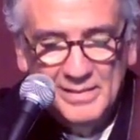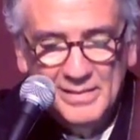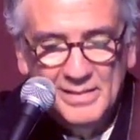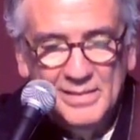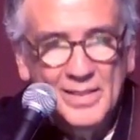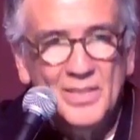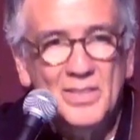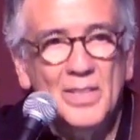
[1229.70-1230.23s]

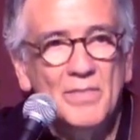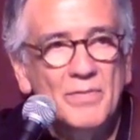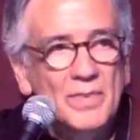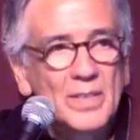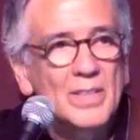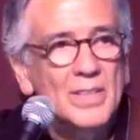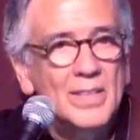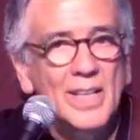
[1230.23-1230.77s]
Doesn't it
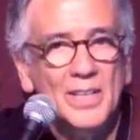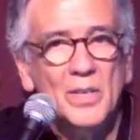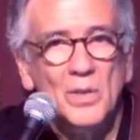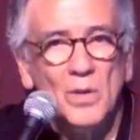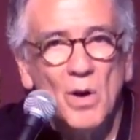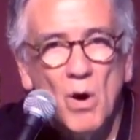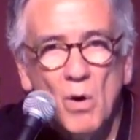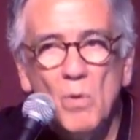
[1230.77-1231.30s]
feel like you're
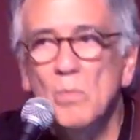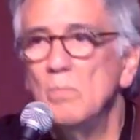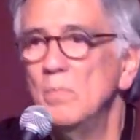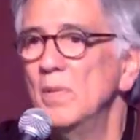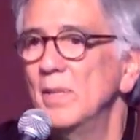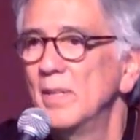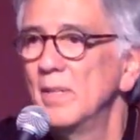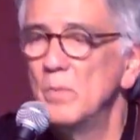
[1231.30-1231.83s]
home
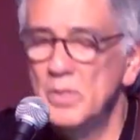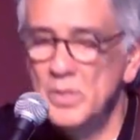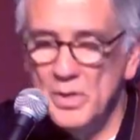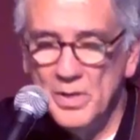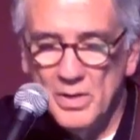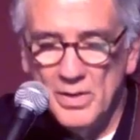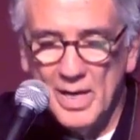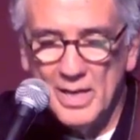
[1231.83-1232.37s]
when you
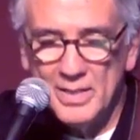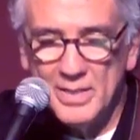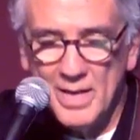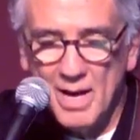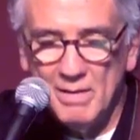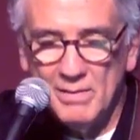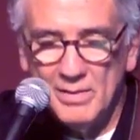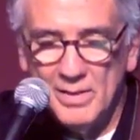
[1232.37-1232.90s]
hear that
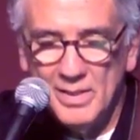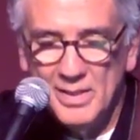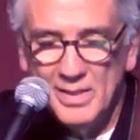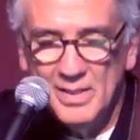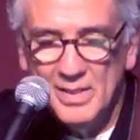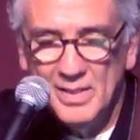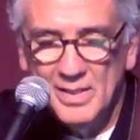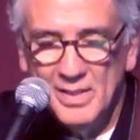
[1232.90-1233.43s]
sound?
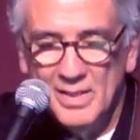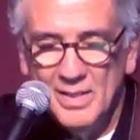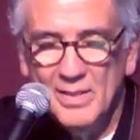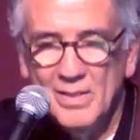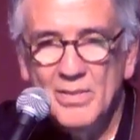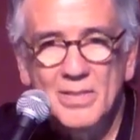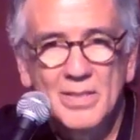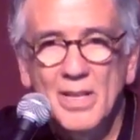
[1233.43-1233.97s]

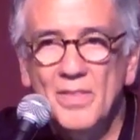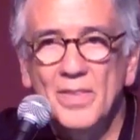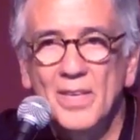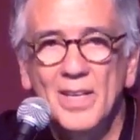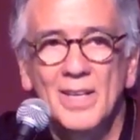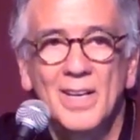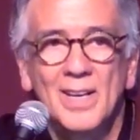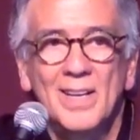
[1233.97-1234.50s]
There's
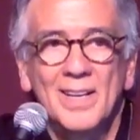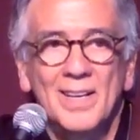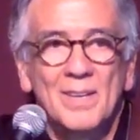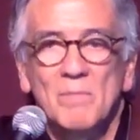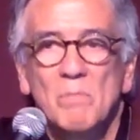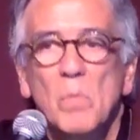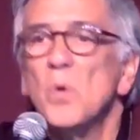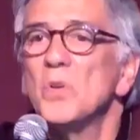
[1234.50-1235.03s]
nothing
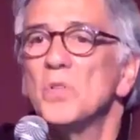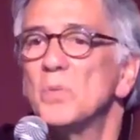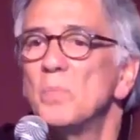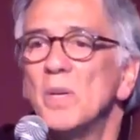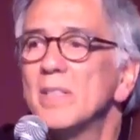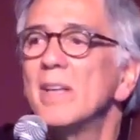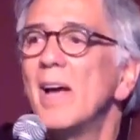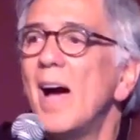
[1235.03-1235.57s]
more
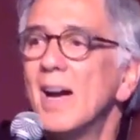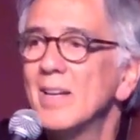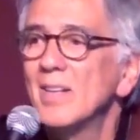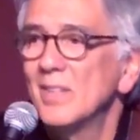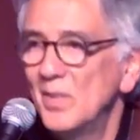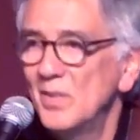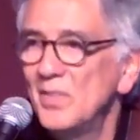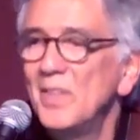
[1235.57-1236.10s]

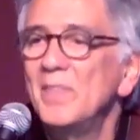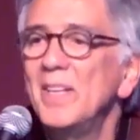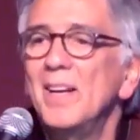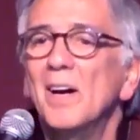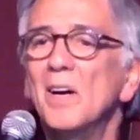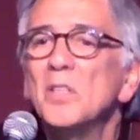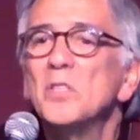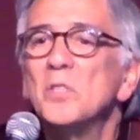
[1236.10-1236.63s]
spectacular than the
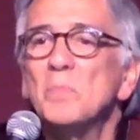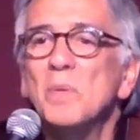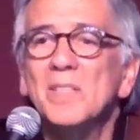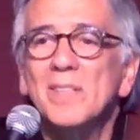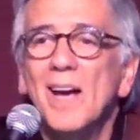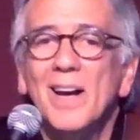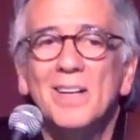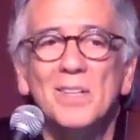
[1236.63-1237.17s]

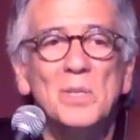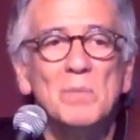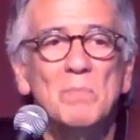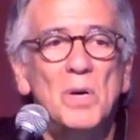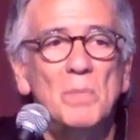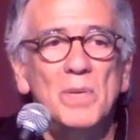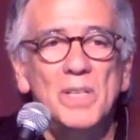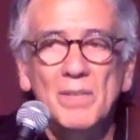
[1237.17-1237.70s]
unspectacular
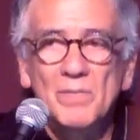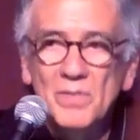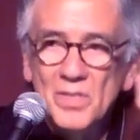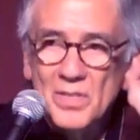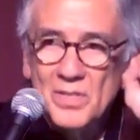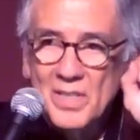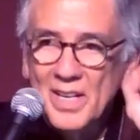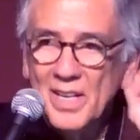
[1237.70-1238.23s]
moment of
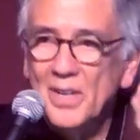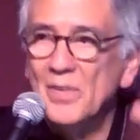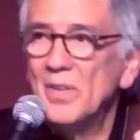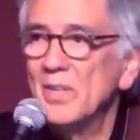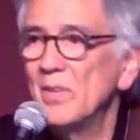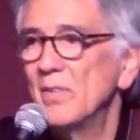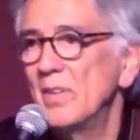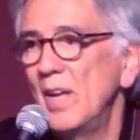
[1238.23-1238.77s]
just hearing
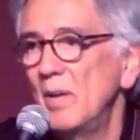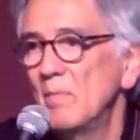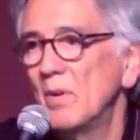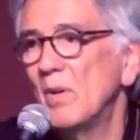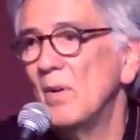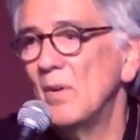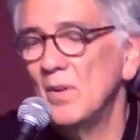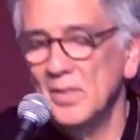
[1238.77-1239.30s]
your name
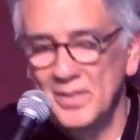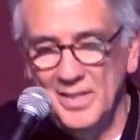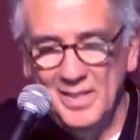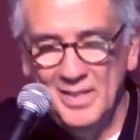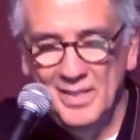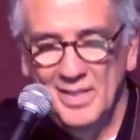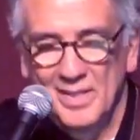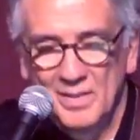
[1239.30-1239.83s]
called
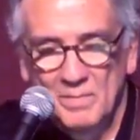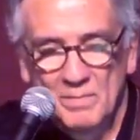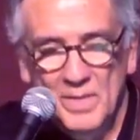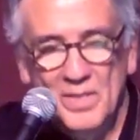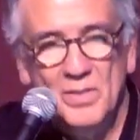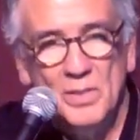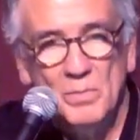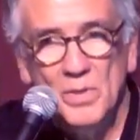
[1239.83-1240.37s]
by
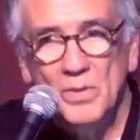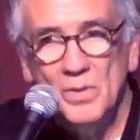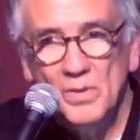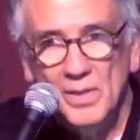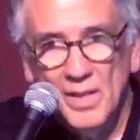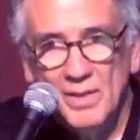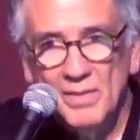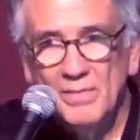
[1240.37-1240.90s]
someone you
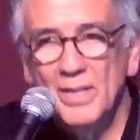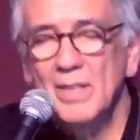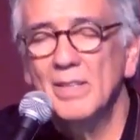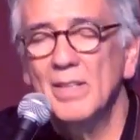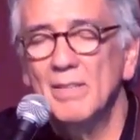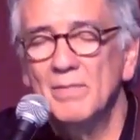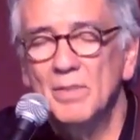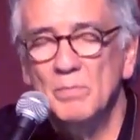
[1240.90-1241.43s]
love and
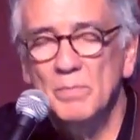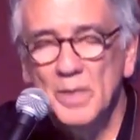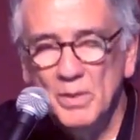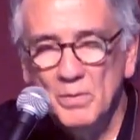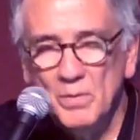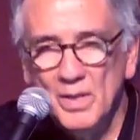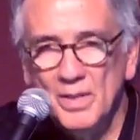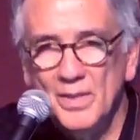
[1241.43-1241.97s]
love to be
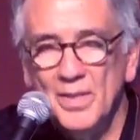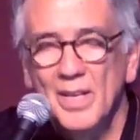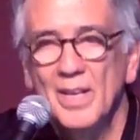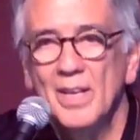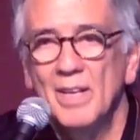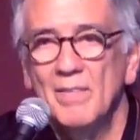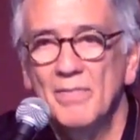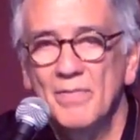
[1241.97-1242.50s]
with
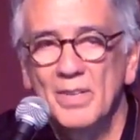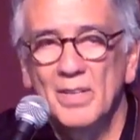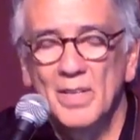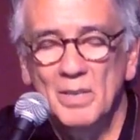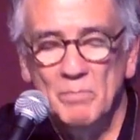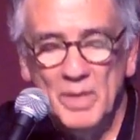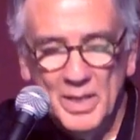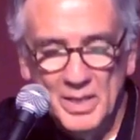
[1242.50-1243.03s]
and feel at
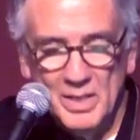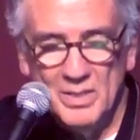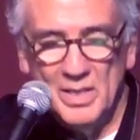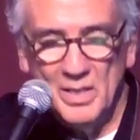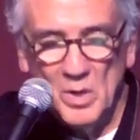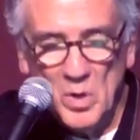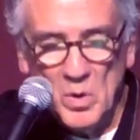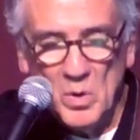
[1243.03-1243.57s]
peace and
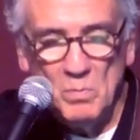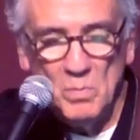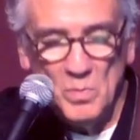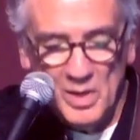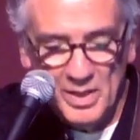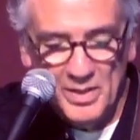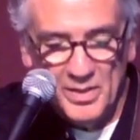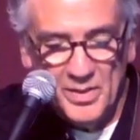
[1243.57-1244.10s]
home
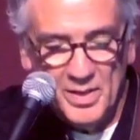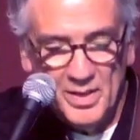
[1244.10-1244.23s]
with.